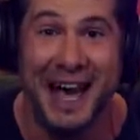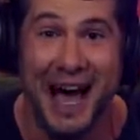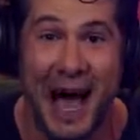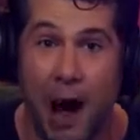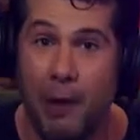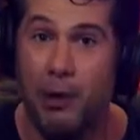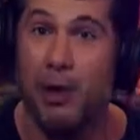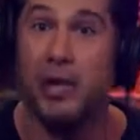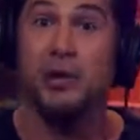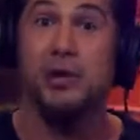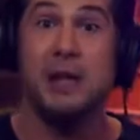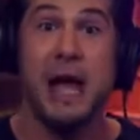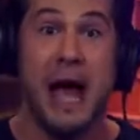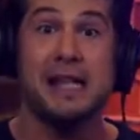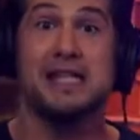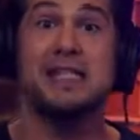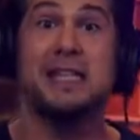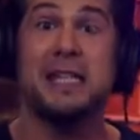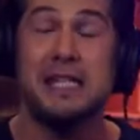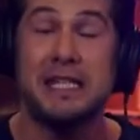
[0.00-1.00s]
How are you
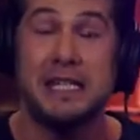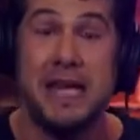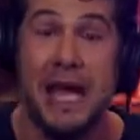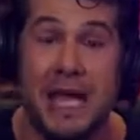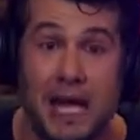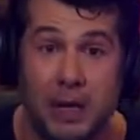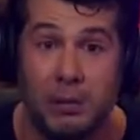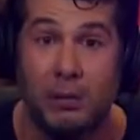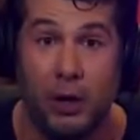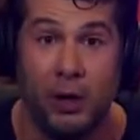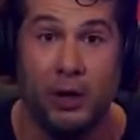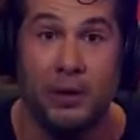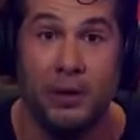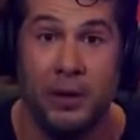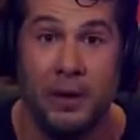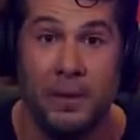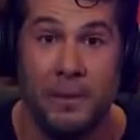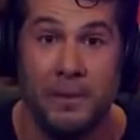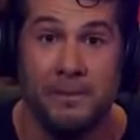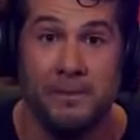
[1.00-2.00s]
not sustainable?
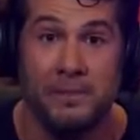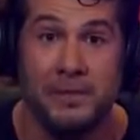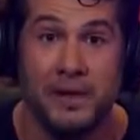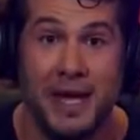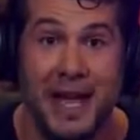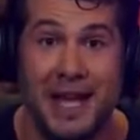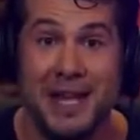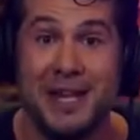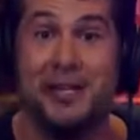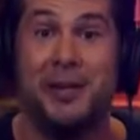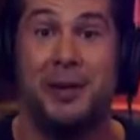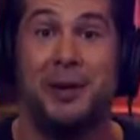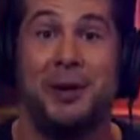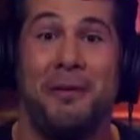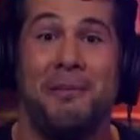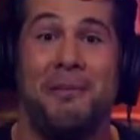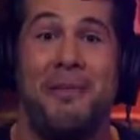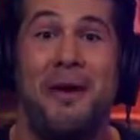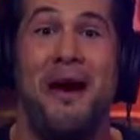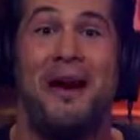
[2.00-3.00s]
It is
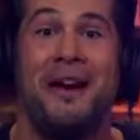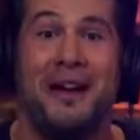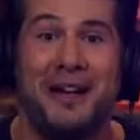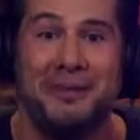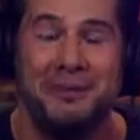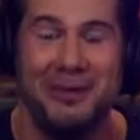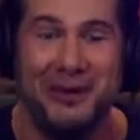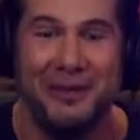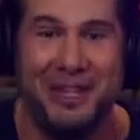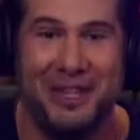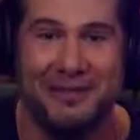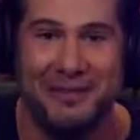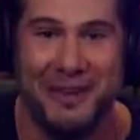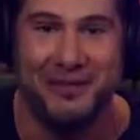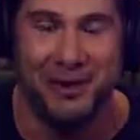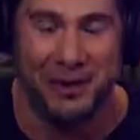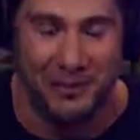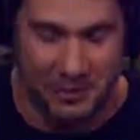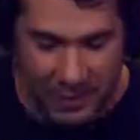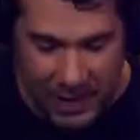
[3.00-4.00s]
remarkable to me.
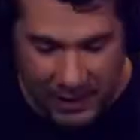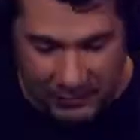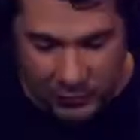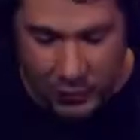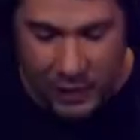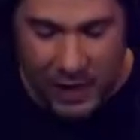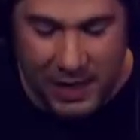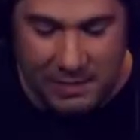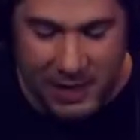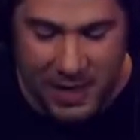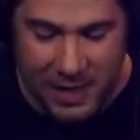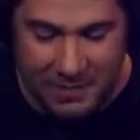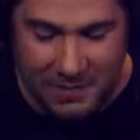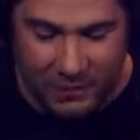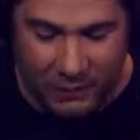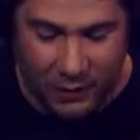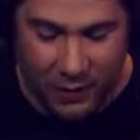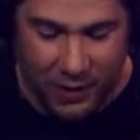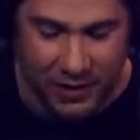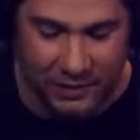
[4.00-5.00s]
We have $20 million
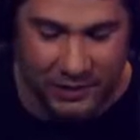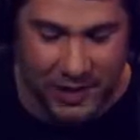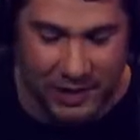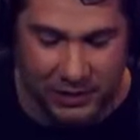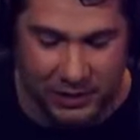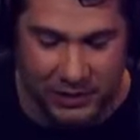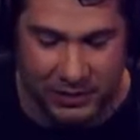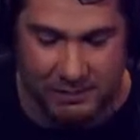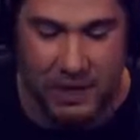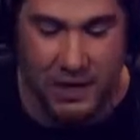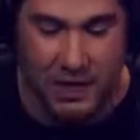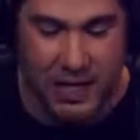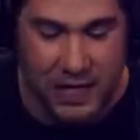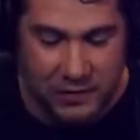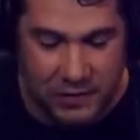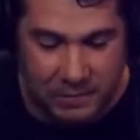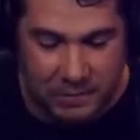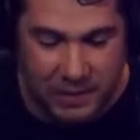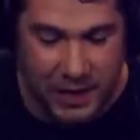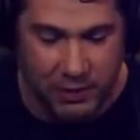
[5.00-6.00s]
from foreign investors,
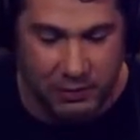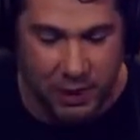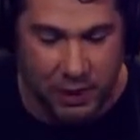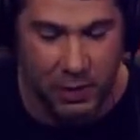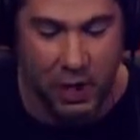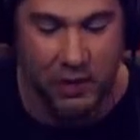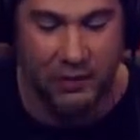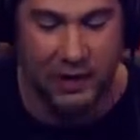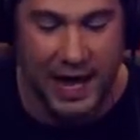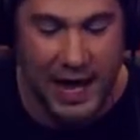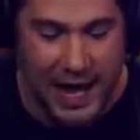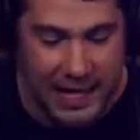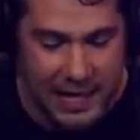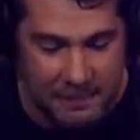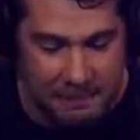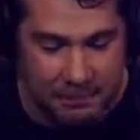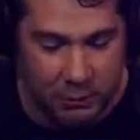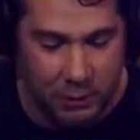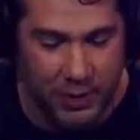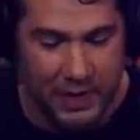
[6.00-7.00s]
millions from Buddy Romer, over
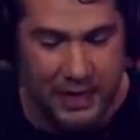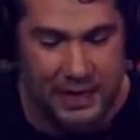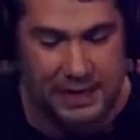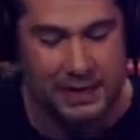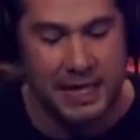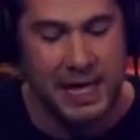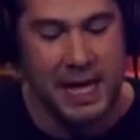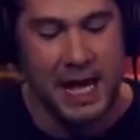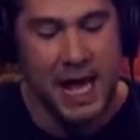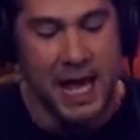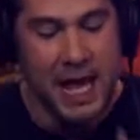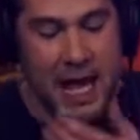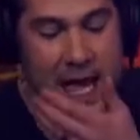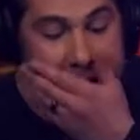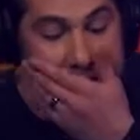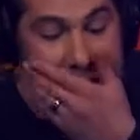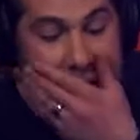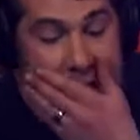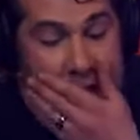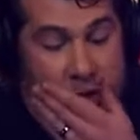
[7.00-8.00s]
80 employees.
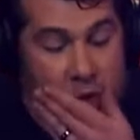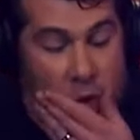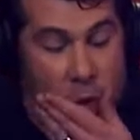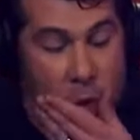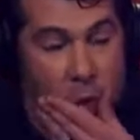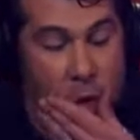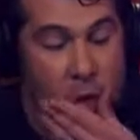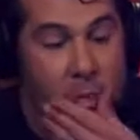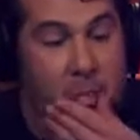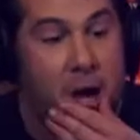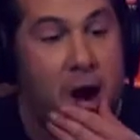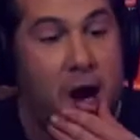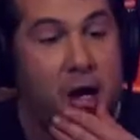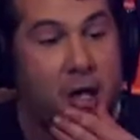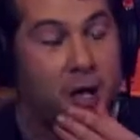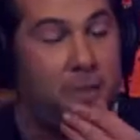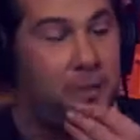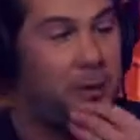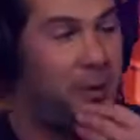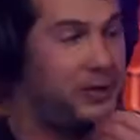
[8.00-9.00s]
It is
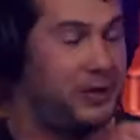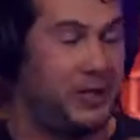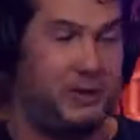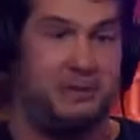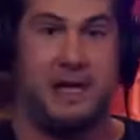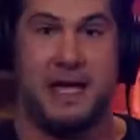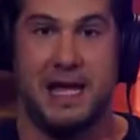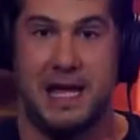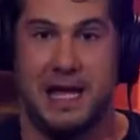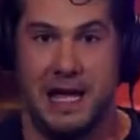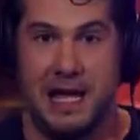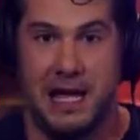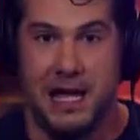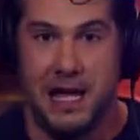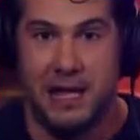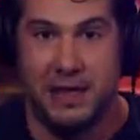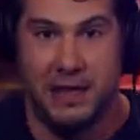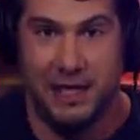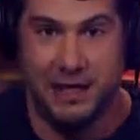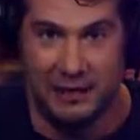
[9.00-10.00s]
remarkable to me
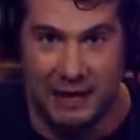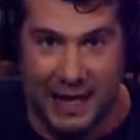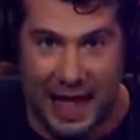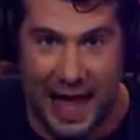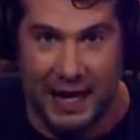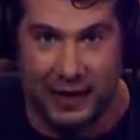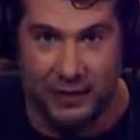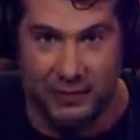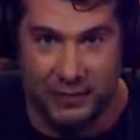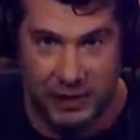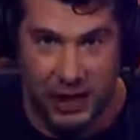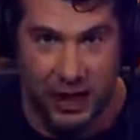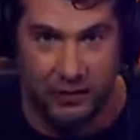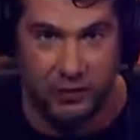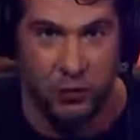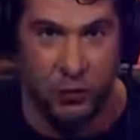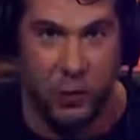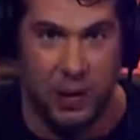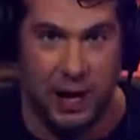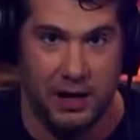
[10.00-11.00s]
the lack of
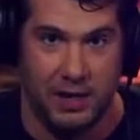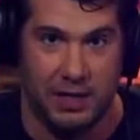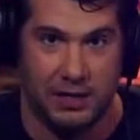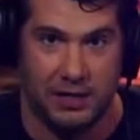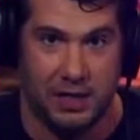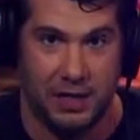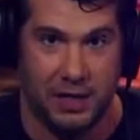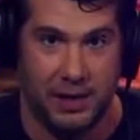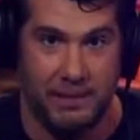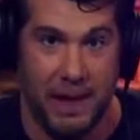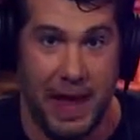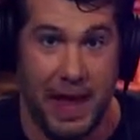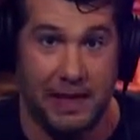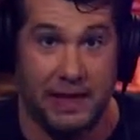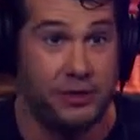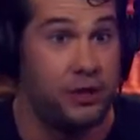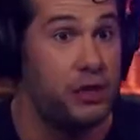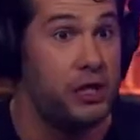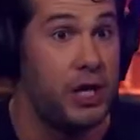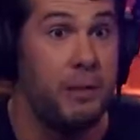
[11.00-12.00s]
self-awareness here
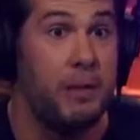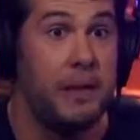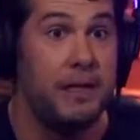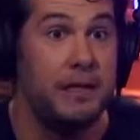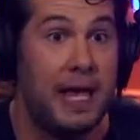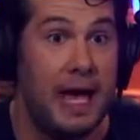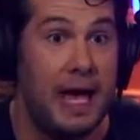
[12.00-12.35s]
and that they're doubling